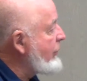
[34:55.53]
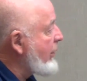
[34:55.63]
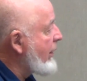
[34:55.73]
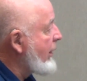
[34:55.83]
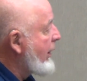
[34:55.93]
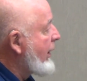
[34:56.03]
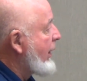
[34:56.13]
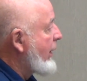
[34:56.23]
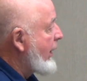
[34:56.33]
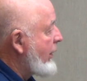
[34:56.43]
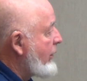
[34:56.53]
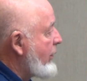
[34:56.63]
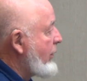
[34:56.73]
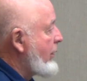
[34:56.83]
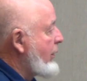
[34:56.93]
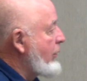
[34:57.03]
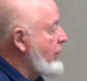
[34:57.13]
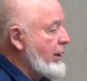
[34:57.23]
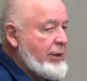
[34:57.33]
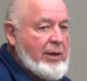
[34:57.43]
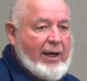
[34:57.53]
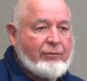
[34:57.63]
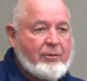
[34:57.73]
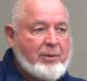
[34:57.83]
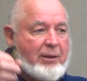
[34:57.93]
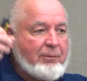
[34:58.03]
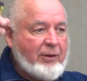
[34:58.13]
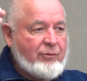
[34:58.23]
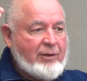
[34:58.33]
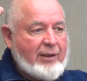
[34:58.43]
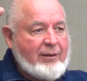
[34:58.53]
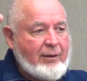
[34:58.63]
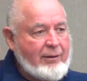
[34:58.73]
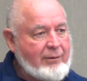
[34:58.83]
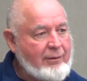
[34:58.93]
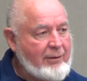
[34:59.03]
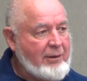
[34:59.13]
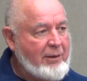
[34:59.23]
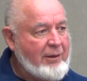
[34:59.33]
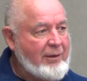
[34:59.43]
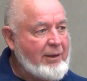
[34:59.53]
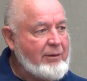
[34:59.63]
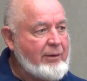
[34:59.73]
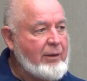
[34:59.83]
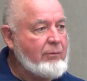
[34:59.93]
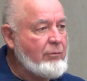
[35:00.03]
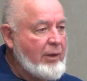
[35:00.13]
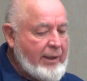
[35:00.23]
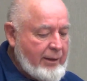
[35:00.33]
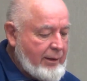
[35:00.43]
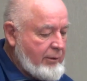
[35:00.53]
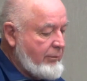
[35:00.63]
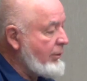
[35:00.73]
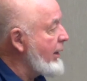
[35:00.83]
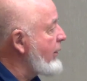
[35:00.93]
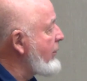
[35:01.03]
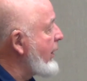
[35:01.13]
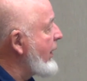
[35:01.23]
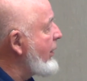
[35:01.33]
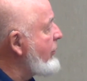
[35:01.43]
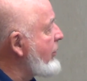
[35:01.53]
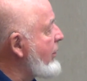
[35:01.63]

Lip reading: on it, and you have to be able to set that that down right at the right location